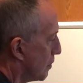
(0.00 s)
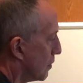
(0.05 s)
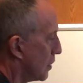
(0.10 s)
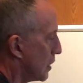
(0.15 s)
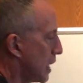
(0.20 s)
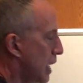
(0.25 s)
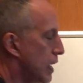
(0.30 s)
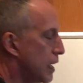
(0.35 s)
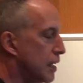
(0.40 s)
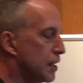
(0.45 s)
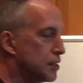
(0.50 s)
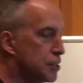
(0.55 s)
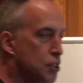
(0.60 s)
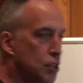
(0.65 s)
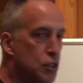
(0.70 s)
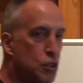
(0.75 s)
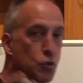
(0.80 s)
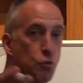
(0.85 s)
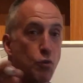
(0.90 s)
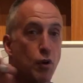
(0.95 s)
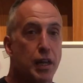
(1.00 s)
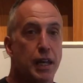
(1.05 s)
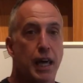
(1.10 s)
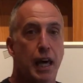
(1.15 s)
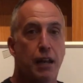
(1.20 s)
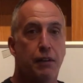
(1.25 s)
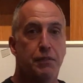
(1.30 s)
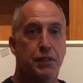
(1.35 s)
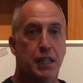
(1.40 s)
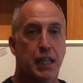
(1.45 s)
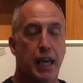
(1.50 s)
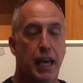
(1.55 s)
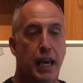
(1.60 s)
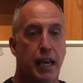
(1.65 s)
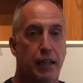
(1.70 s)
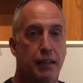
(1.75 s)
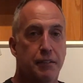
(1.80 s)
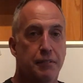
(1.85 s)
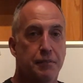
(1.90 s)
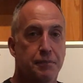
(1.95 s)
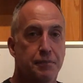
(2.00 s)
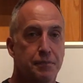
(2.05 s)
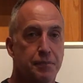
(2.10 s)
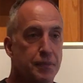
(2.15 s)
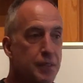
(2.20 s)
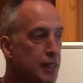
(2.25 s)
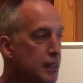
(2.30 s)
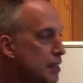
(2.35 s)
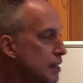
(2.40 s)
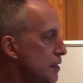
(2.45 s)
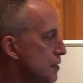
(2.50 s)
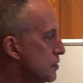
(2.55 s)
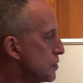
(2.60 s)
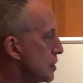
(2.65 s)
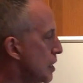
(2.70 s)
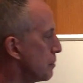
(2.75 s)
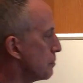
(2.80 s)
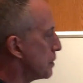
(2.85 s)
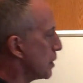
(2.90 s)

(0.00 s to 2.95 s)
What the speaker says: okay, until you run out of decay. Same